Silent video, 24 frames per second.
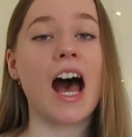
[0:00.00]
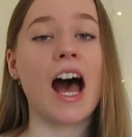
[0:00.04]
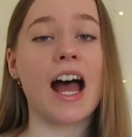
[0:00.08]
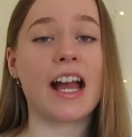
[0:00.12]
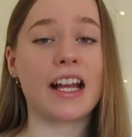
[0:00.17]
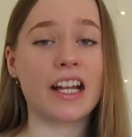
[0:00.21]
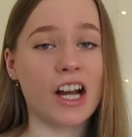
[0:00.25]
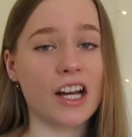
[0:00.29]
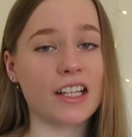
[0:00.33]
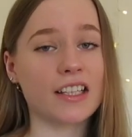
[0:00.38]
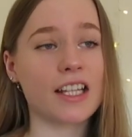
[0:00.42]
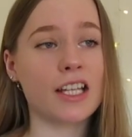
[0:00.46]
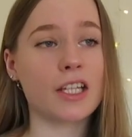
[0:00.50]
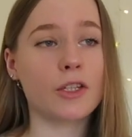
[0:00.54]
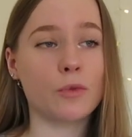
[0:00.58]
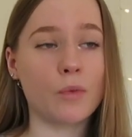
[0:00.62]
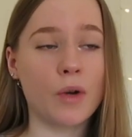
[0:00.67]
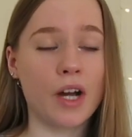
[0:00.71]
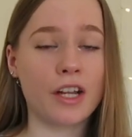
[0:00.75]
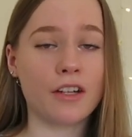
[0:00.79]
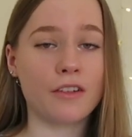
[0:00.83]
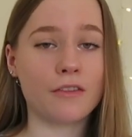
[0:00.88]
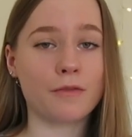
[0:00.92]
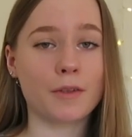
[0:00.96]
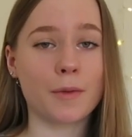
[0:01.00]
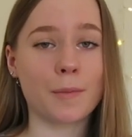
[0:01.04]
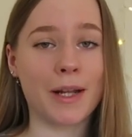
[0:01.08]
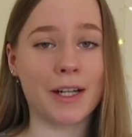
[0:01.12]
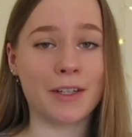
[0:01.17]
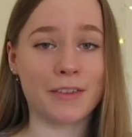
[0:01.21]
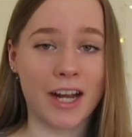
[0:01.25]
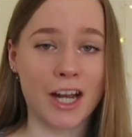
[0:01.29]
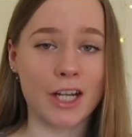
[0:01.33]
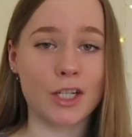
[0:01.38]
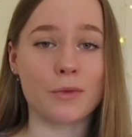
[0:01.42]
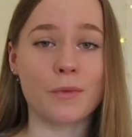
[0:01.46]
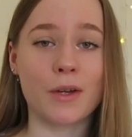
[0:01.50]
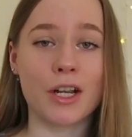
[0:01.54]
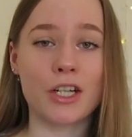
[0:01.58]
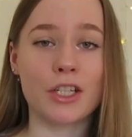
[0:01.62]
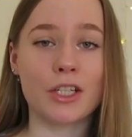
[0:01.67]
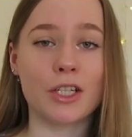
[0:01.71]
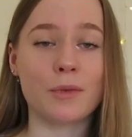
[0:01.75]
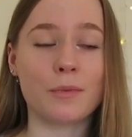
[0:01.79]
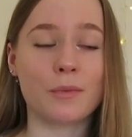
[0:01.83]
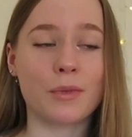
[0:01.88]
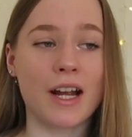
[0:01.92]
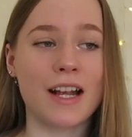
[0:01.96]
I got this one for my
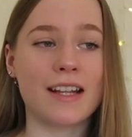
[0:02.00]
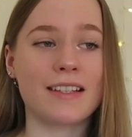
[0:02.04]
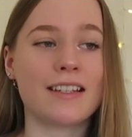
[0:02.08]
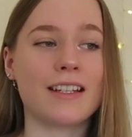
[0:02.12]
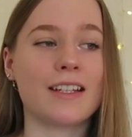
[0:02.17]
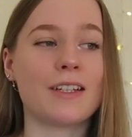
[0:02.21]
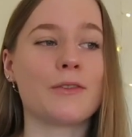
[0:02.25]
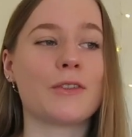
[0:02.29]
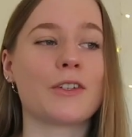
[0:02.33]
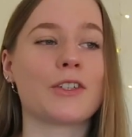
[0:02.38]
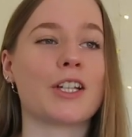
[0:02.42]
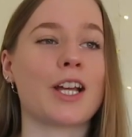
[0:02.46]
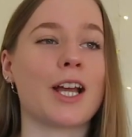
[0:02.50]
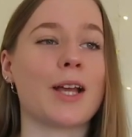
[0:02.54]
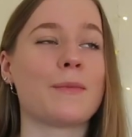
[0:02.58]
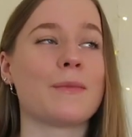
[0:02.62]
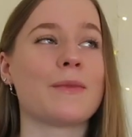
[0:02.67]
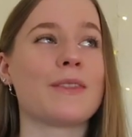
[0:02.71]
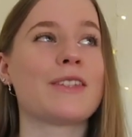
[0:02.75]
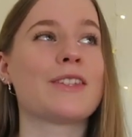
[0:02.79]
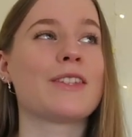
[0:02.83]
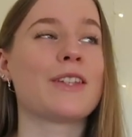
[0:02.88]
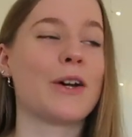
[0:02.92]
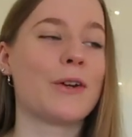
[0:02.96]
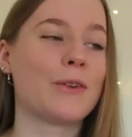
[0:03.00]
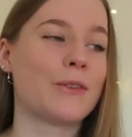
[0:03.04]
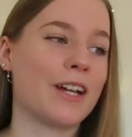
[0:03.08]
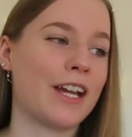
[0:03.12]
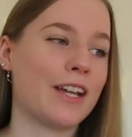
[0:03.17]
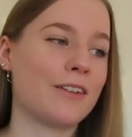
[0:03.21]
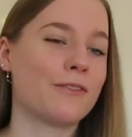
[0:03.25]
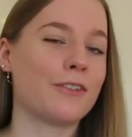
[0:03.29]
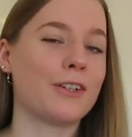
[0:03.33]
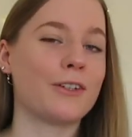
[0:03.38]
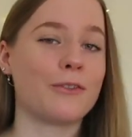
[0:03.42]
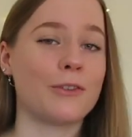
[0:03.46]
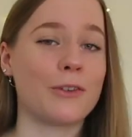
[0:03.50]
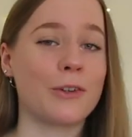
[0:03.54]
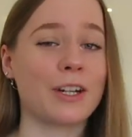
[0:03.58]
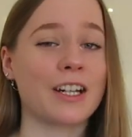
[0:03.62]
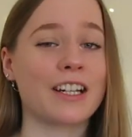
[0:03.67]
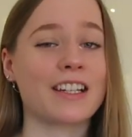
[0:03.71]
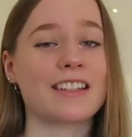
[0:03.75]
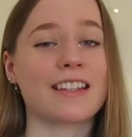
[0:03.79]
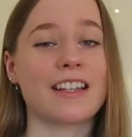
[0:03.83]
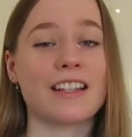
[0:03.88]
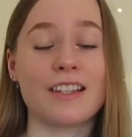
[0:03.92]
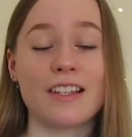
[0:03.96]
graduation present, which I'm so grateful for
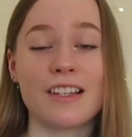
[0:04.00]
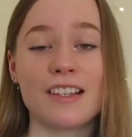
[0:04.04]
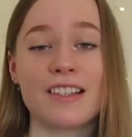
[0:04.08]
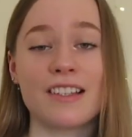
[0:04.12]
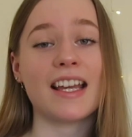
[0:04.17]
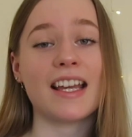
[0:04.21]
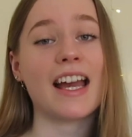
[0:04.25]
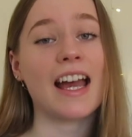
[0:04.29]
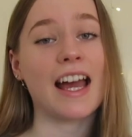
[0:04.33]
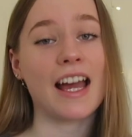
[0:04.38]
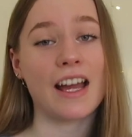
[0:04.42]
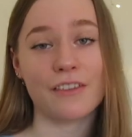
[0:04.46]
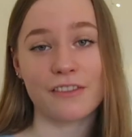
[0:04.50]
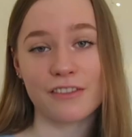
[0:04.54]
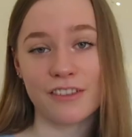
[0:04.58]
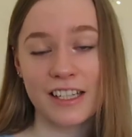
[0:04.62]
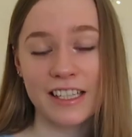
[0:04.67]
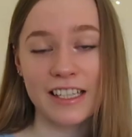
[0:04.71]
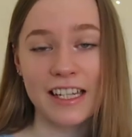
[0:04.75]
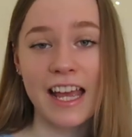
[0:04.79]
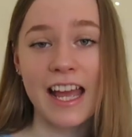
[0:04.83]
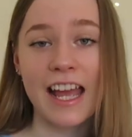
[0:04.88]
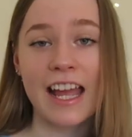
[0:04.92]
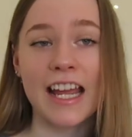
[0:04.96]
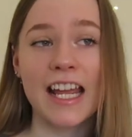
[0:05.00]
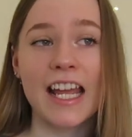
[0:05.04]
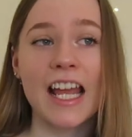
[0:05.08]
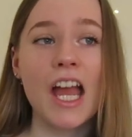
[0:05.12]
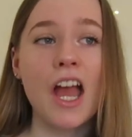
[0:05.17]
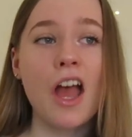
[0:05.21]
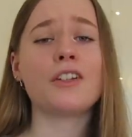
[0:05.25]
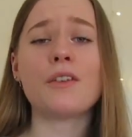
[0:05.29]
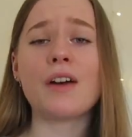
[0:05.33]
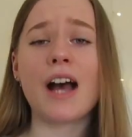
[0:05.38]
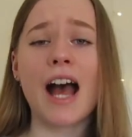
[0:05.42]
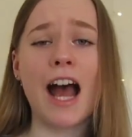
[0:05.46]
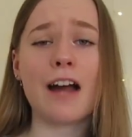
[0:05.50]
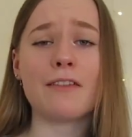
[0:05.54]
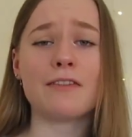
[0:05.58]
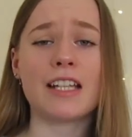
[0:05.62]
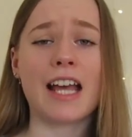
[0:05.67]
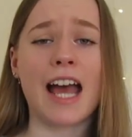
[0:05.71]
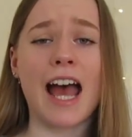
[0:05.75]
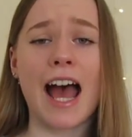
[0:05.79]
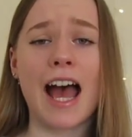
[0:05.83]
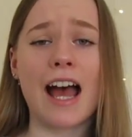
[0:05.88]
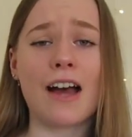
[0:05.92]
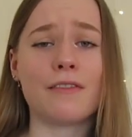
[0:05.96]
because I it every day. You don't have to
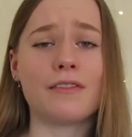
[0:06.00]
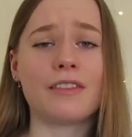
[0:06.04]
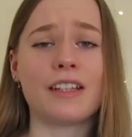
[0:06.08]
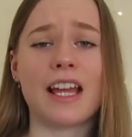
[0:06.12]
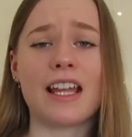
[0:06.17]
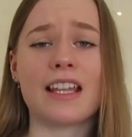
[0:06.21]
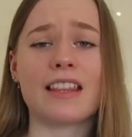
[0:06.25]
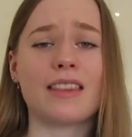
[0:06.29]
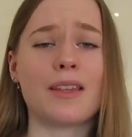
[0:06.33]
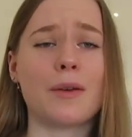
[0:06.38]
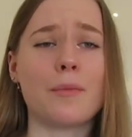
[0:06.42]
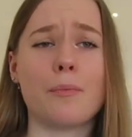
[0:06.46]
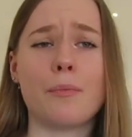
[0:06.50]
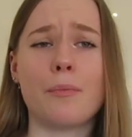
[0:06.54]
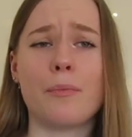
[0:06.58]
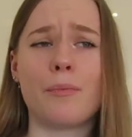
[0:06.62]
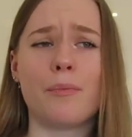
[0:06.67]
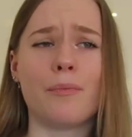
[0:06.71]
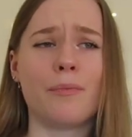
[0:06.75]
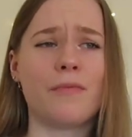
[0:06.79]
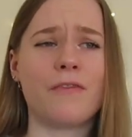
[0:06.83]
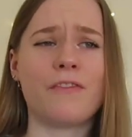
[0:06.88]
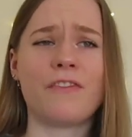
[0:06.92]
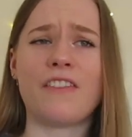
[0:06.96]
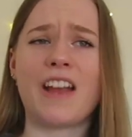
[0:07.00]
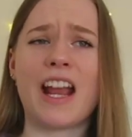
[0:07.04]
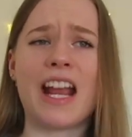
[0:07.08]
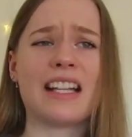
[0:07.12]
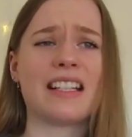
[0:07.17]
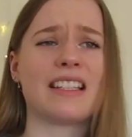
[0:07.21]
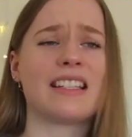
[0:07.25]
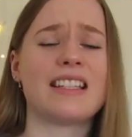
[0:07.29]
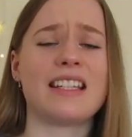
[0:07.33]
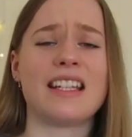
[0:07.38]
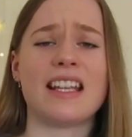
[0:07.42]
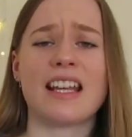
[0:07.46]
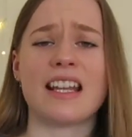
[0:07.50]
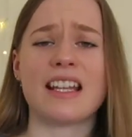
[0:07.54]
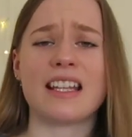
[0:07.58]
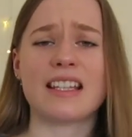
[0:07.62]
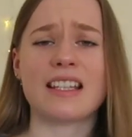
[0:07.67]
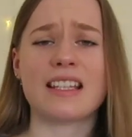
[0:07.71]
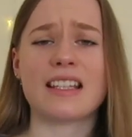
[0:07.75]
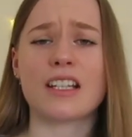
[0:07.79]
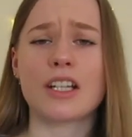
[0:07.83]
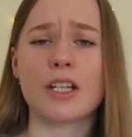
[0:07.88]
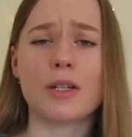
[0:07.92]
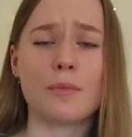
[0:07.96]
have like the
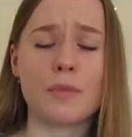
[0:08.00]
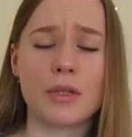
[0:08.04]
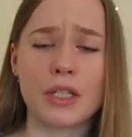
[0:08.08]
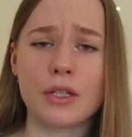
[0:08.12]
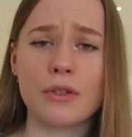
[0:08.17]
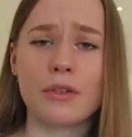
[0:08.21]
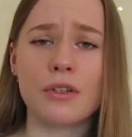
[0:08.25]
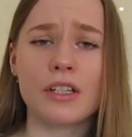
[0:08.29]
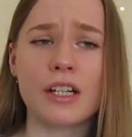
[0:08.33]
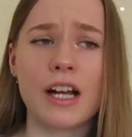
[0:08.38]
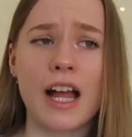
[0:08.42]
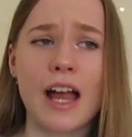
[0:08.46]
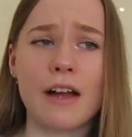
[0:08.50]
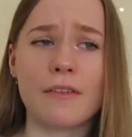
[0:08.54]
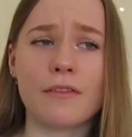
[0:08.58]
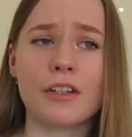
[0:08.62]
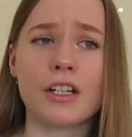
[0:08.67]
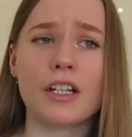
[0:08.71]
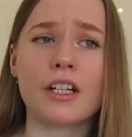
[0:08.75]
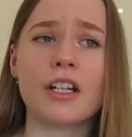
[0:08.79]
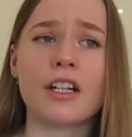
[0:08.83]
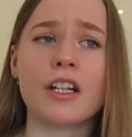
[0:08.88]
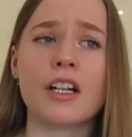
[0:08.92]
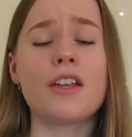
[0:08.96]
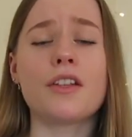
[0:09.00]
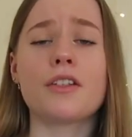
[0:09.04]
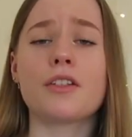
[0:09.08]
fanciest computer ever.